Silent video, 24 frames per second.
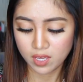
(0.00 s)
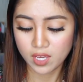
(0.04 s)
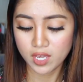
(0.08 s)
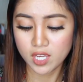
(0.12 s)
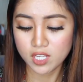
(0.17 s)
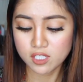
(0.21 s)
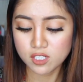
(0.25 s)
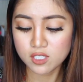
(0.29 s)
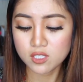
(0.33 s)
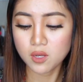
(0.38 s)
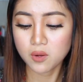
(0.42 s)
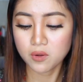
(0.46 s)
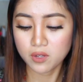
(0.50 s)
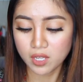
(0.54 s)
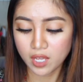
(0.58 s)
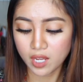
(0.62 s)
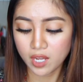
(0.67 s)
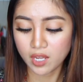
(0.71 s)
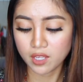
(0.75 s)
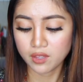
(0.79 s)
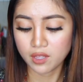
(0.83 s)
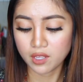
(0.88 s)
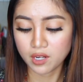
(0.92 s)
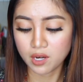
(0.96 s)
it's
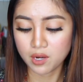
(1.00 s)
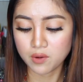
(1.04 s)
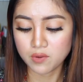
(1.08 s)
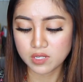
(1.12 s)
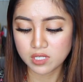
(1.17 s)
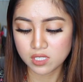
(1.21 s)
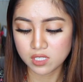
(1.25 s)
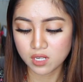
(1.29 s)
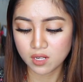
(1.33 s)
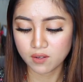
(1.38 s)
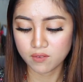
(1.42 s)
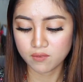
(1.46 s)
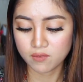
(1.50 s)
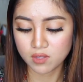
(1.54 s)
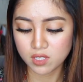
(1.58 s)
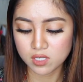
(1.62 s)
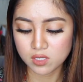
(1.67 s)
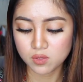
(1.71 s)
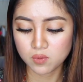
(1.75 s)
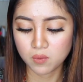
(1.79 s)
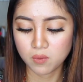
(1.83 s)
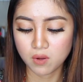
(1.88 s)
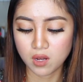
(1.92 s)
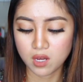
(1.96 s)
okay that I received
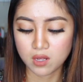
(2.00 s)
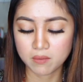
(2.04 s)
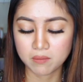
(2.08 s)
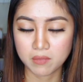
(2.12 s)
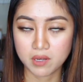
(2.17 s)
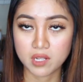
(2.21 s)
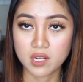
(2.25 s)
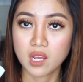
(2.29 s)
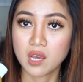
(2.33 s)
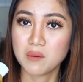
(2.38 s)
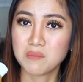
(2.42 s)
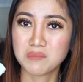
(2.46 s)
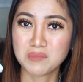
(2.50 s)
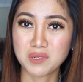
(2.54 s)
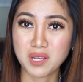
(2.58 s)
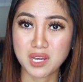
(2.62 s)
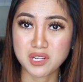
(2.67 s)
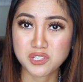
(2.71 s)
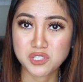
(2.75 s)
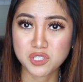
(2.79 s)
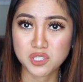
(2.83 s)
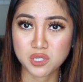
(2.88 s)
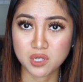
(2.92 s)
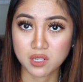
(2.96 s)
this one, but I'm
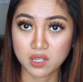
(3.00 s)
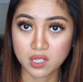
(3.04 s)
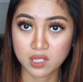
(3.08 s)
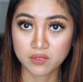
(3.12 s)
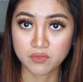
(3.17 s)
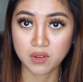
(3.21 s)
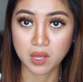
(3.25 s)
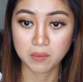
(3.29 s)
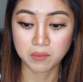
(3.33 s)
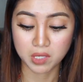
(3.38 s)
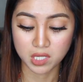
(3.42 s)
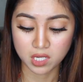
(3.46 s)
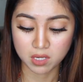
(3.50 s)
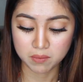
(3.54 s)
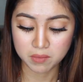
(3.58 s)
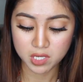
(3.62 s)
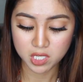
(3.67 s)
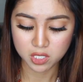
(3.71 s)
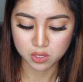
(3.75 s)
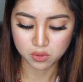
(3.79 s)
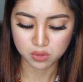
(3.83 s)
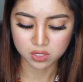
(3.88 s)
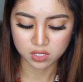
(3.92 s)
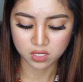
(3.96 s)
not sure if I'm gonna
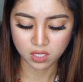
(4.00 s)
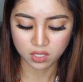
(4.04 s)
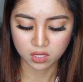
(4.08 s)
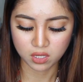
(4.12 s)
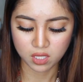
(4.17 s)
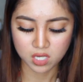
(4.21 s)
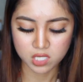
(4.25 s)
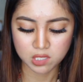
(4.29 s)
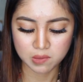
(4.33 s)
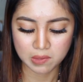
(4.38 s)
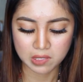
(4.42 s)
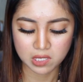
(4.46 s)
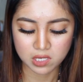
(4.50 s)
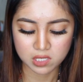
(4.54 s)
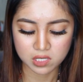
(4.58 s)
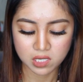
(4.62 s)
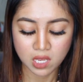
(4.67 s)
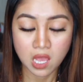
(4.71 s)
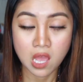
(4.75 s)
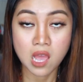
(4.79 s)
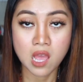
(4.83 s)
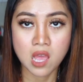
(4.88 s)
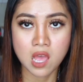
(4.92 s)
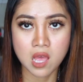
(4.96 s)
be using this because
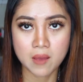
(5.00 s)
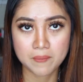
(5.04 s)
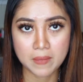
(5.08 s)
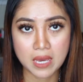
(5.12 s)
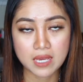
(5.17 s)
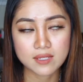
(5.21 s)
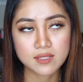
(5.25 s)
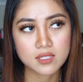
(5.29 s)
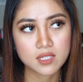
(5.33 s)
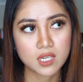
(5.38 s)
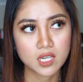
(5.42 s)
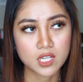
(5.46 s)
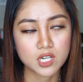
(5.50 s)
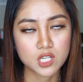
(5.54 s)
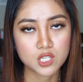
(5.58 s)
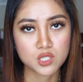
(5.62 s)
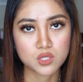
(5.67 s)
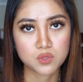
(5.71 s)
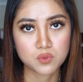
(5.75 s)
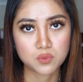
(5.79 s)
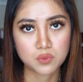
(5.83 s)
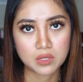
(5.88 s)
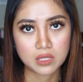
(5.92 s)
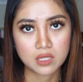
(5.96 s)
my skin
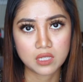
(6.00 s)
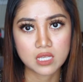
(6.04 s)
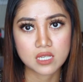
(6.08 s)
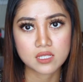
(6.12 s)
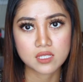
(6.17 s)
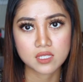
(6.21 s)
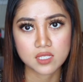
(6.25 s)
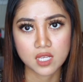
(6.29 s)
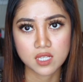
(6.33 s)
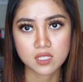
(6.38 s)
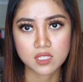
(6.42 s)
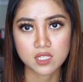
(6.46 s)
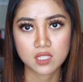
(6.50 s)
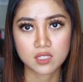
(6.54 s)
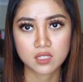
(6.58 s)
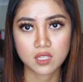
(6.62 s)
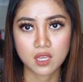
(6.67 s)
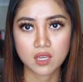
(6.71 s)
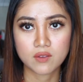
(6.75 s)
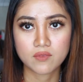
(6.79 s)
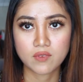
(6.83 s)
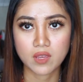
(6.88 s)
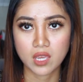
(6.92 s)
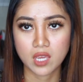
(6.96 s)
is really
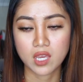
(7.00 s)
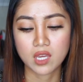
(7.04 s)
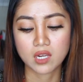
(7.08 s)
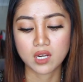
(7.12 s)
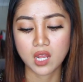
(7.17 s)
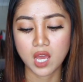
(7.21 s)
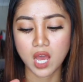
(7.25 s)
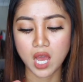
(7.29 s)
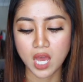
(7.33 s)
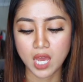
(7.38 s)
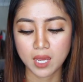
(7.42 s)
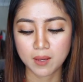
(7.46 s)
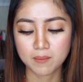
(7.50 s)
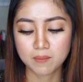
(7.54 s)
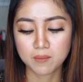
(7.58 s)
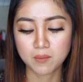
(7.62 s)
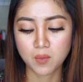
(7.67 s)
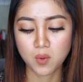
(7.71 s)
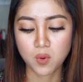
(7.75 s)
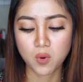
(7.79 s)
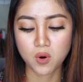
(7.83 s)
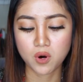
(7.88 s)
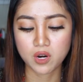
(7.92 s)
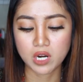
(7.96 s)
sensitive and I'm
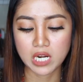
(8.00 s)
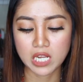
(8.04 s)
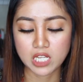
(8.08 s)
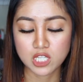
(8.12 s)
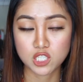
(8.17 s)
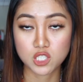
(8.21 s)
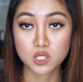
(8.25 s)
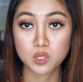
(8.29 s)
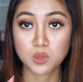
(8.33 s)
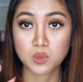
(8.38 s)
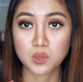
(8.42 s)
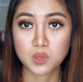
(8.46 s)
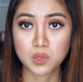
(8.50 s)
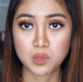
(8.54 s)
more into